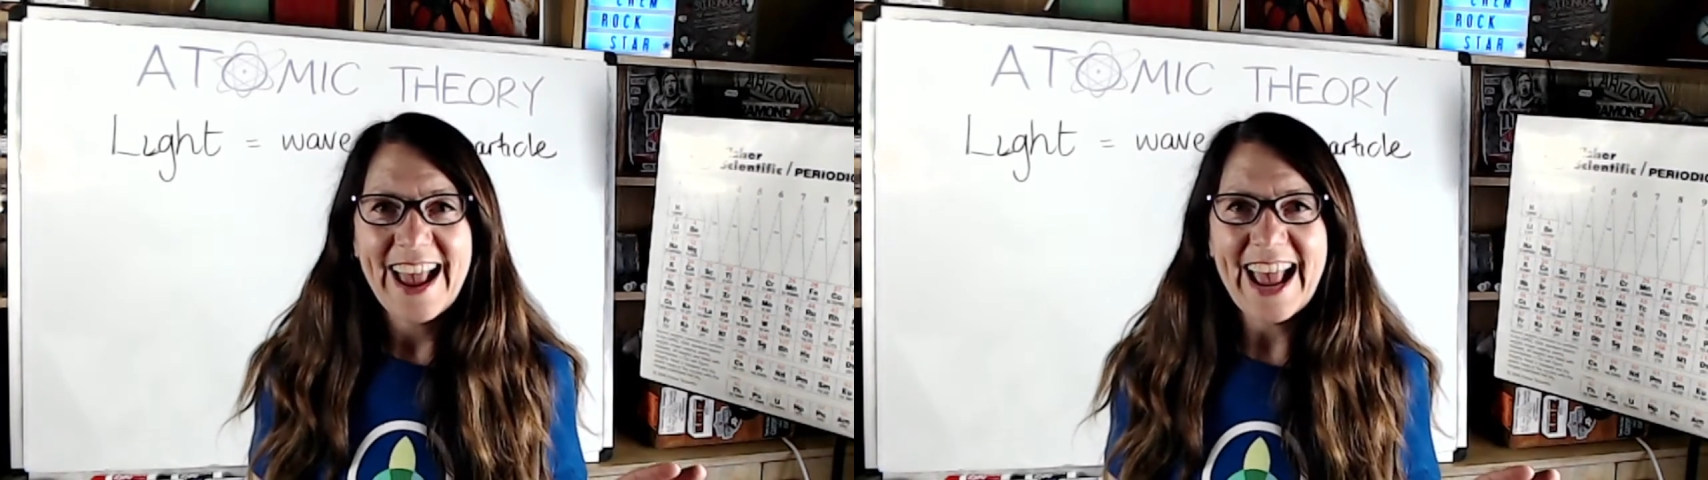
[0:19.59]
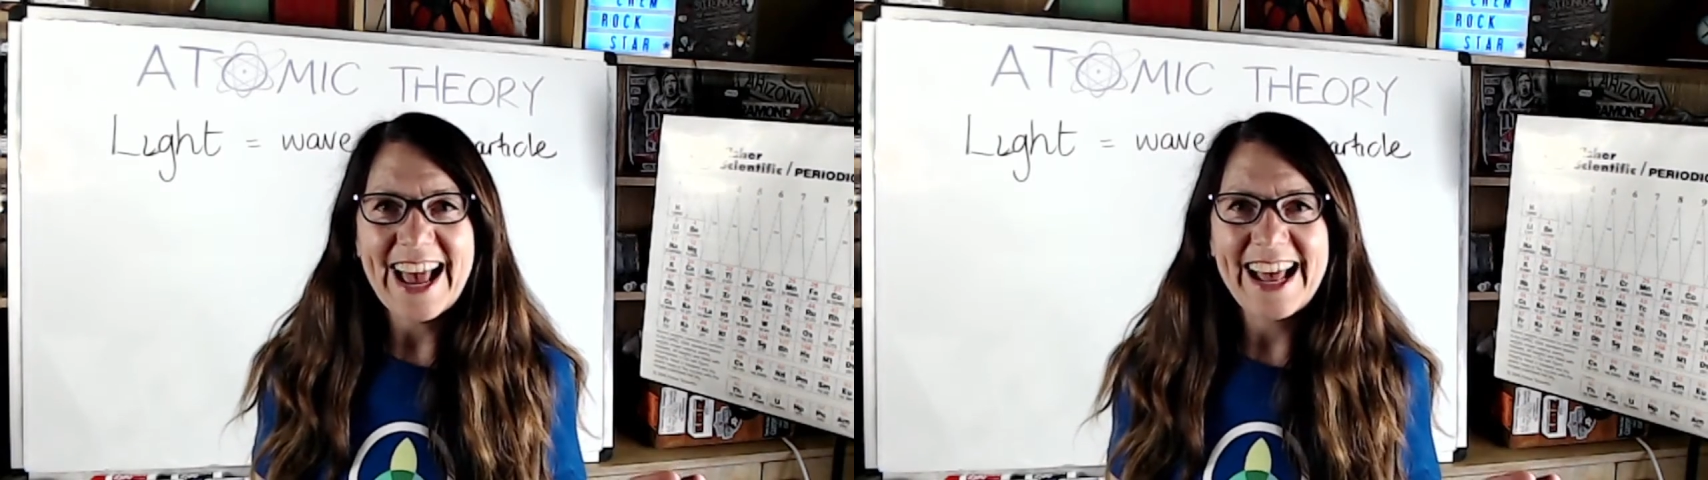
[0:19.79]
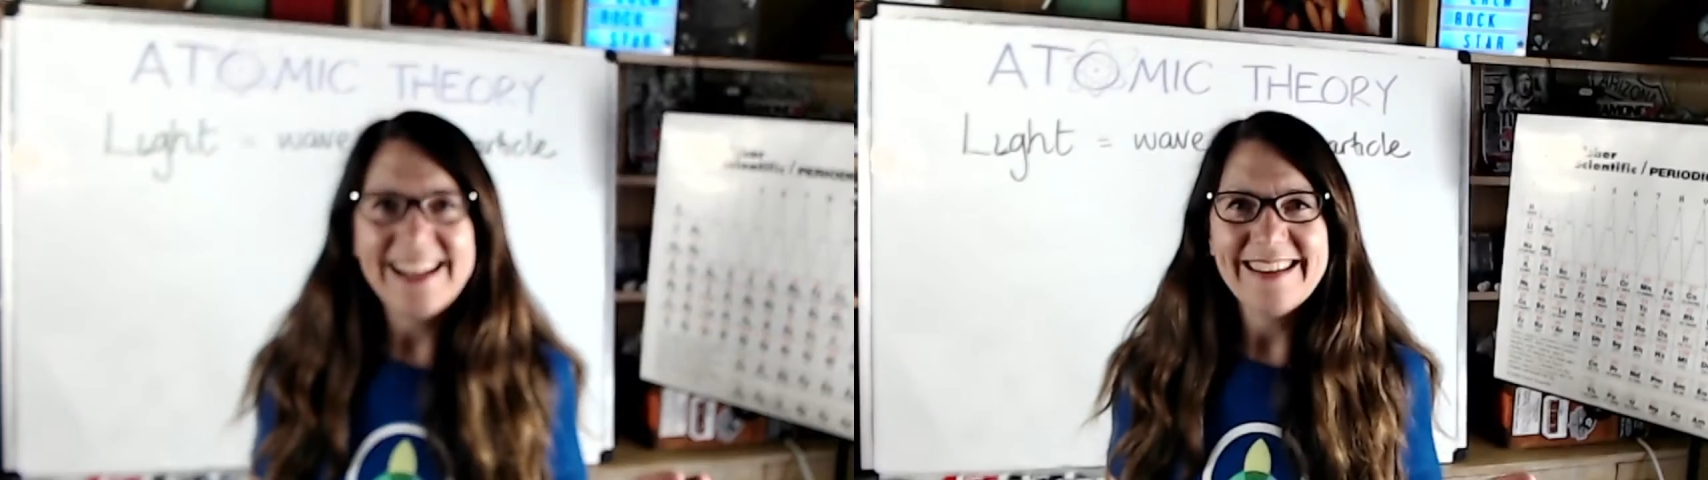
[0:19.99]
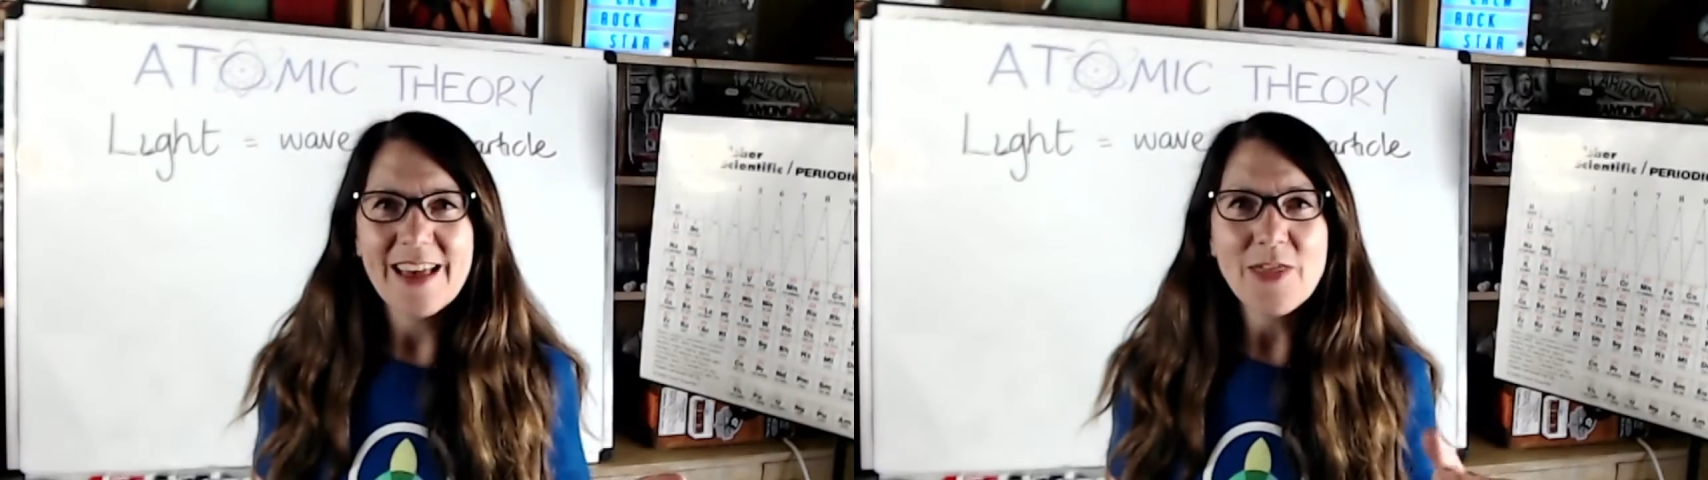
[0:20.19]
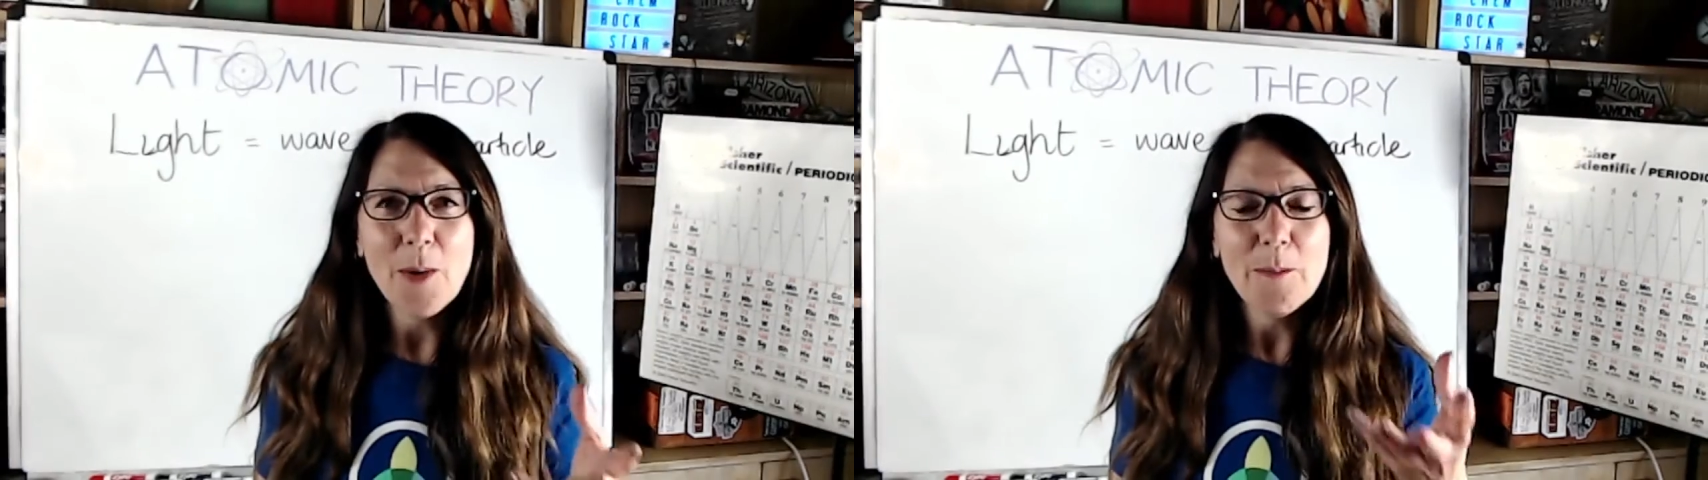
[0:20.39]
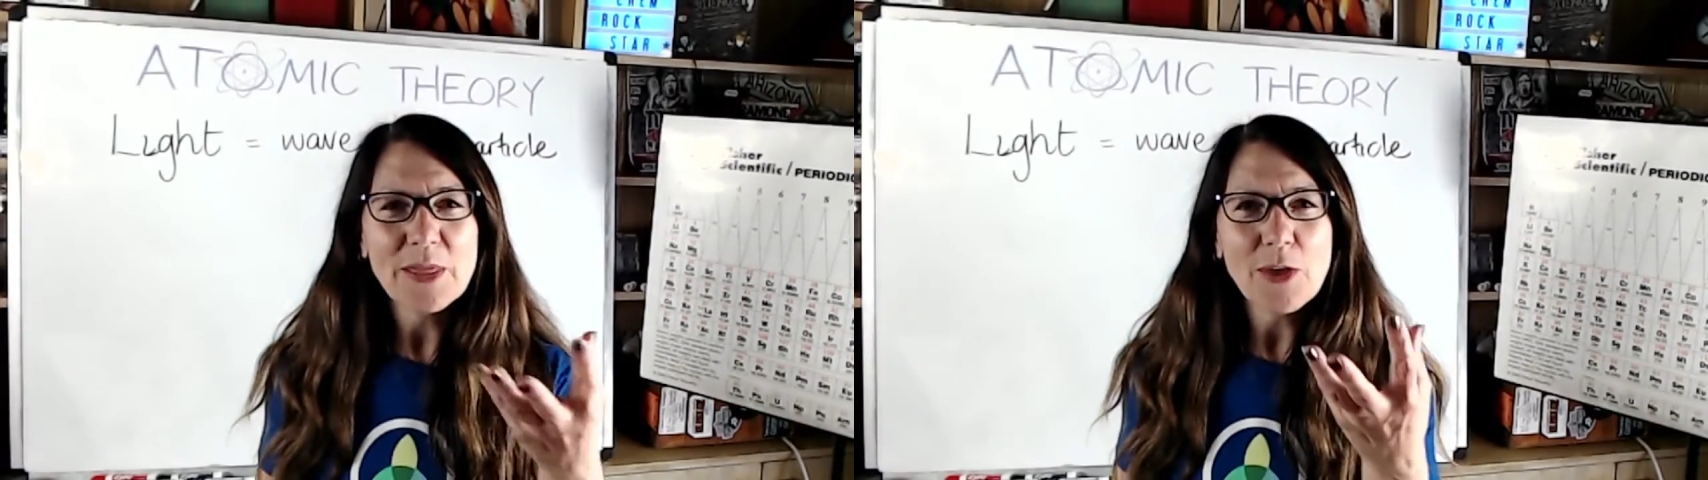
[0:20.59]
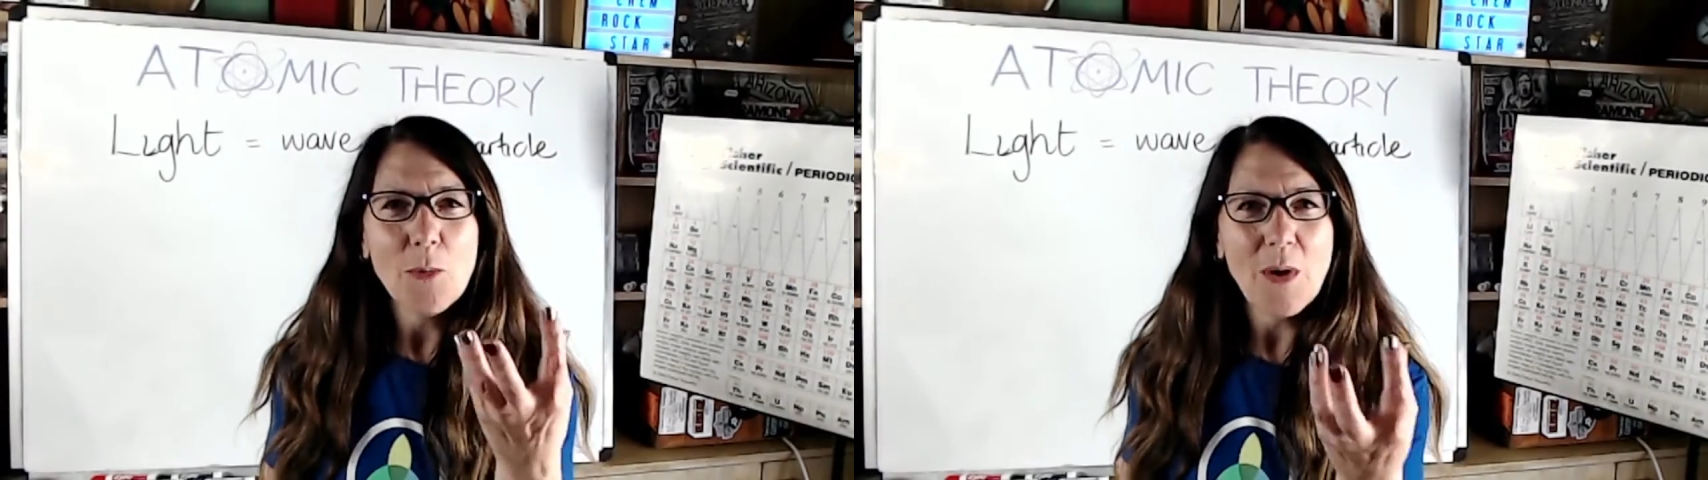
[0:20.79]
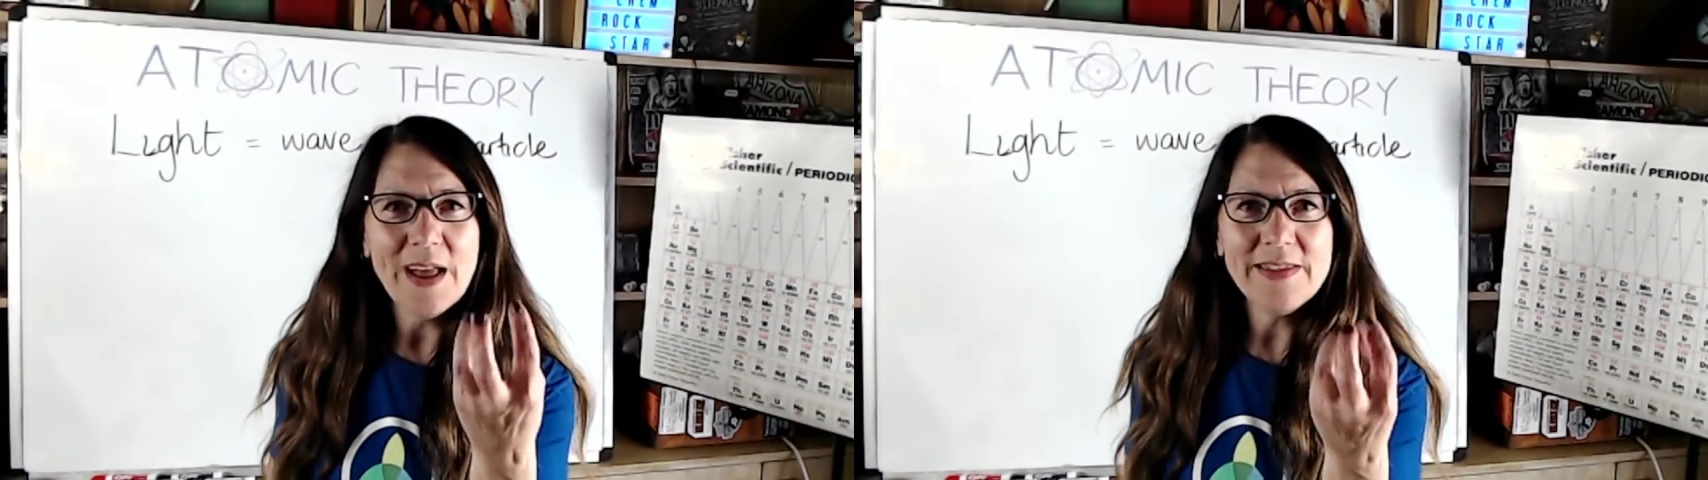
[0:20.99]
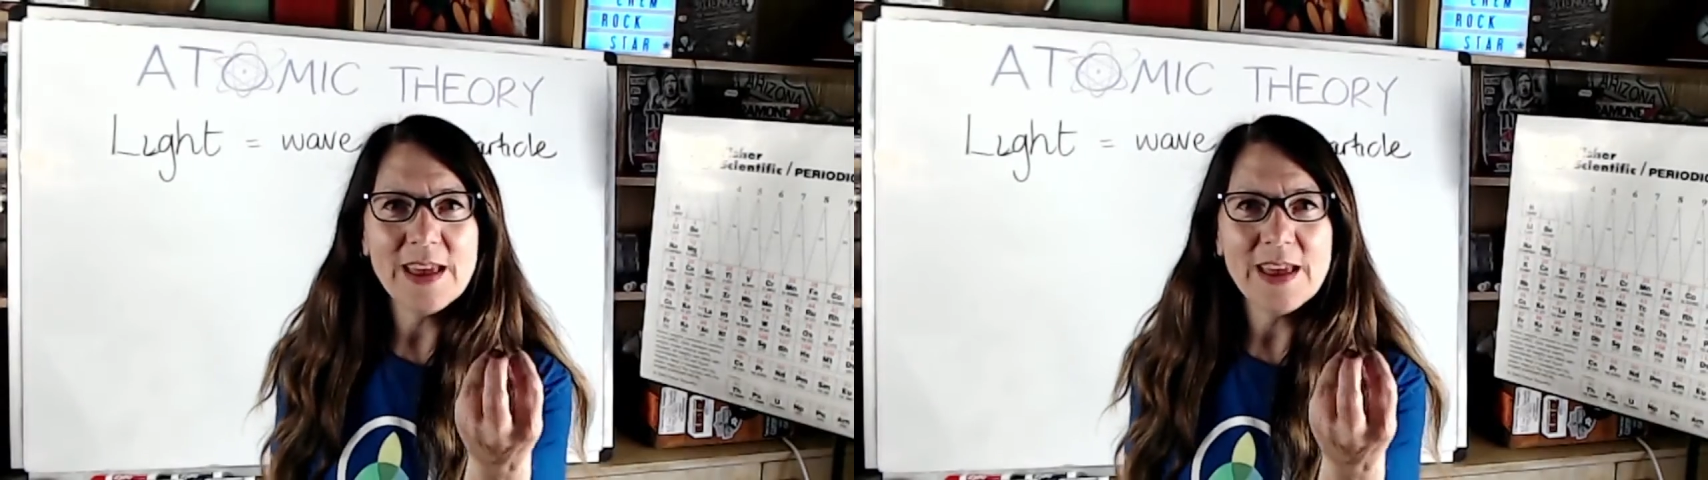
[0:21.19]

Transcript: But the one